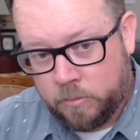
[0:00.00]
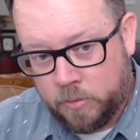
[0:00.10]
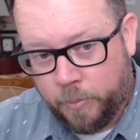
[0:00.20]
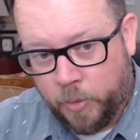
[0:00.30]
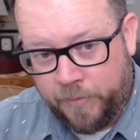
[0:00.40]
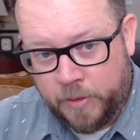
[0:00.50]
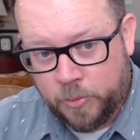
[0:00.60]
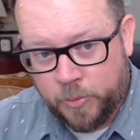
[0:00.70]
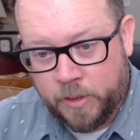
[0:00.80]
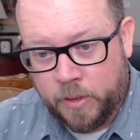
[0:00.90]
the previous
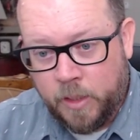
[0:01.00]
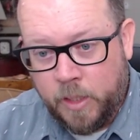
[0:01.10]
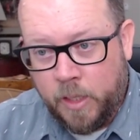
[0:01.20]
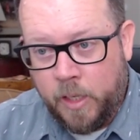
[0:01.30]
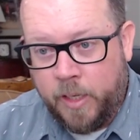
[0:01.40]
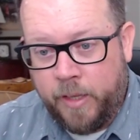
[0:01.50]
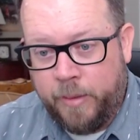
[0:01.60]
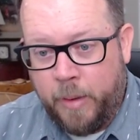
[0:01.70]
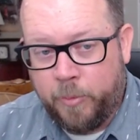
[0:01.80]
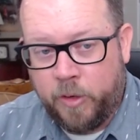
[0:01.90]
one, and
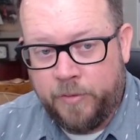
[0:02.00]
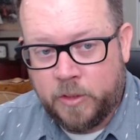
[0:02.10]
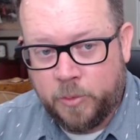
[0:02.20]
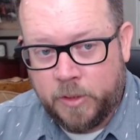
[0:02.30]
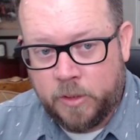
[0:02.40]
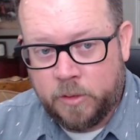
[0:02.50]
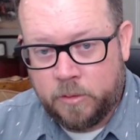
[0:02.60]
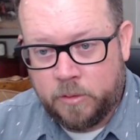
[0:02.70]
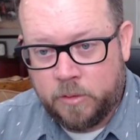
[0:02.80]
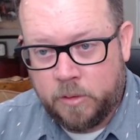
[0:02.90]
then my previous one,
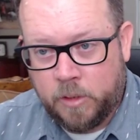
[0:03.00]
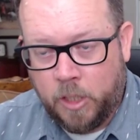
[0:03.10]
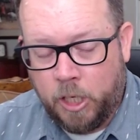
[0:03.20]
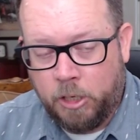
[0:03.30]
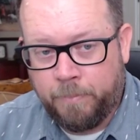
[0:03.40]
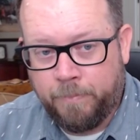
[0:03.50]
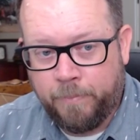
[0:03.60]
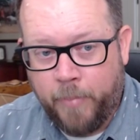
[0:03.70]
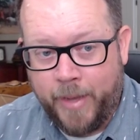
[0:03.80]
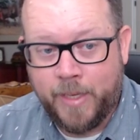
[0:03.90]
um,
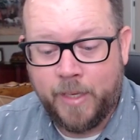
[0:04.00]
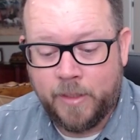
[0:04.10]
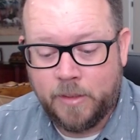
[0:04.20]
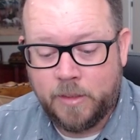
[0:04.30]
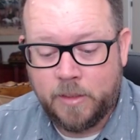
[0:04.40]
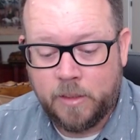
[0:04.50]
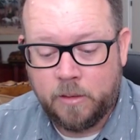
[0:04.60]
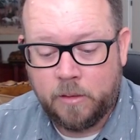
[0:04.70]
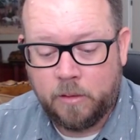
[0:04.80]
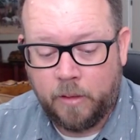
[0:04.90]
my kids'
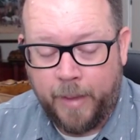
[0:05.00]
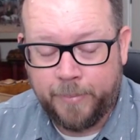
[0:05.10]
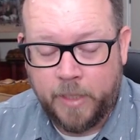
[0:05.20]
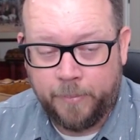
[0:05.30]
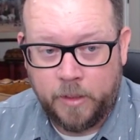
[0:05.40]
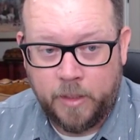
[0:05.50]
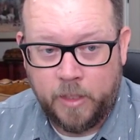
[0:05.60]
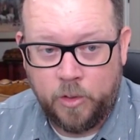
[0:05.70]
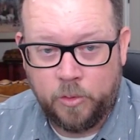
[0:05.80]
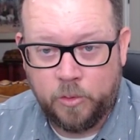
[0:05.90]
laptop that they
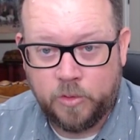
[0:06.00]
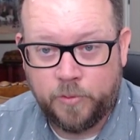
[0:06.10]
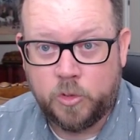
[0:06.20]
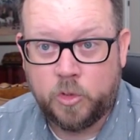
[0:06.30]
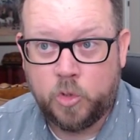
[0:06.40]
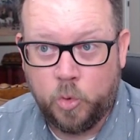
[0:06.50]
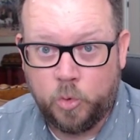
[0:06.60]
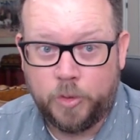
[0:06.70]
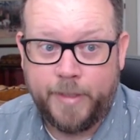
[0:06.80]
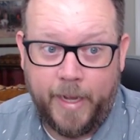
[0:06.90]
use for
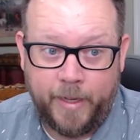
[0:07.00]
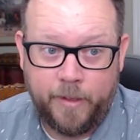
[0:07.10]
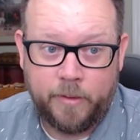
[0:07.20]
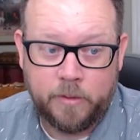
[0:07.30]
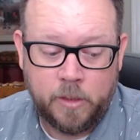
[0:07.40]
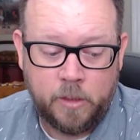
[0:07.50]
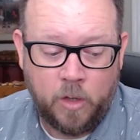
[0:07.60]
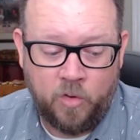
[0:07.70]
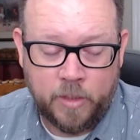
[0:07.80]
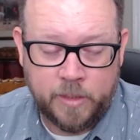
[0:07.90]
school died
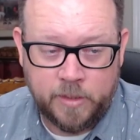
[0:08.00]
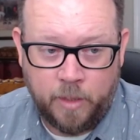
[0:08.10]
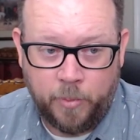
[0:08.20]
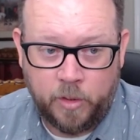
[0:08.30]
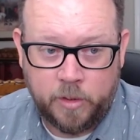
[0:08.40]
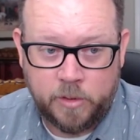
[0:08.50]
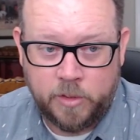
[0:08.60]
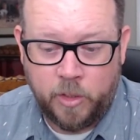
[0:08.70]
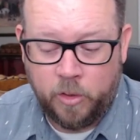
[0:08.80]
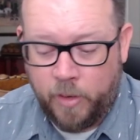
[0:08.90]
over the summer.
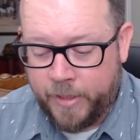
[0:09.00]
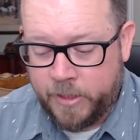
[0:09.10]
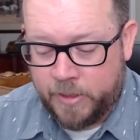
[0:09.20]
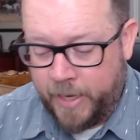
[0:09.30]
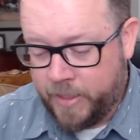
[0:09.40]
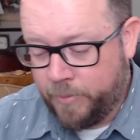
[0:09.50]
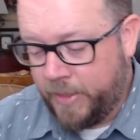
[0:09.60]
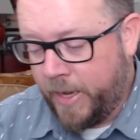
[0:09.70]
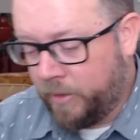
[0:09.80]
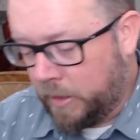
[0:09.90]
So I just handed me
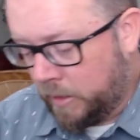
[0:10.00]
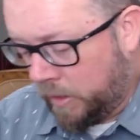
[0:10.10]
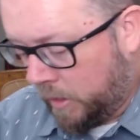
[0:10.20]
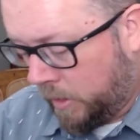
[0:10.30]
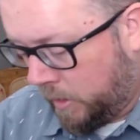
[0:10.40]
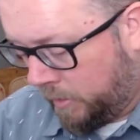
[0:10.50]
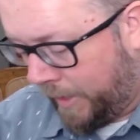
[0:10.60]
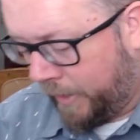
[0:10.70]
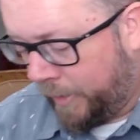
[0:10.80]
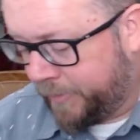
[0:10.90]
down
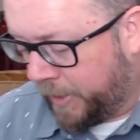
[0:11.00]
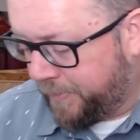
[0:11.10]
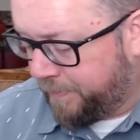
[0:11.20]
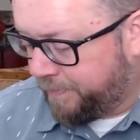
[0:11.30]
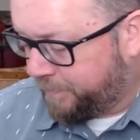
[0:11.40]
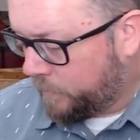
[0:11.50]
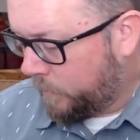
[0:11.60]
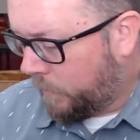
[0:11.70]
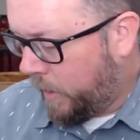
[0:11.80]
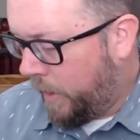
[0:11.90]
that laptop,
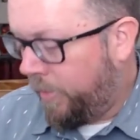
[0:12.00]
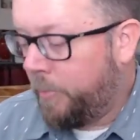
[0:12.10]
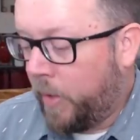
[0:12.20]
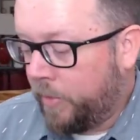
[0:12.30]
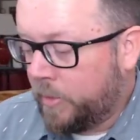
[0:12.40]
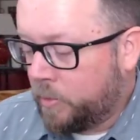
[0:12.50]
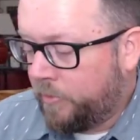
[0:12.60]
and then bought this one